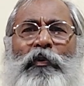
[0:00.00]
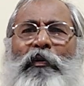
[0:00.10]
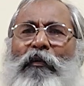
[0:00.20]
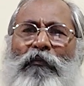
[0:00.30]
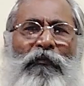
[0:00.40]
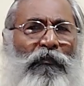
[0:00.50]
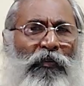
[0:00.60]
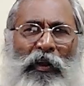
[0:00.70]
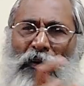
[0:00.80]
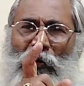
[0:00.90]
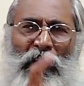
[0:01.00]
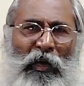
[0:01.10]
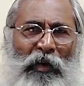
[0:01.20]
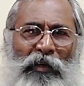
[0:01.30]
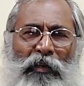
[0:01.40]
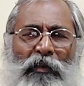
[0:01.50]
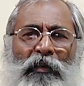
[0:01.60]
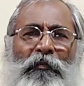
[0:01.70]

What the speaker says: people are very good in art,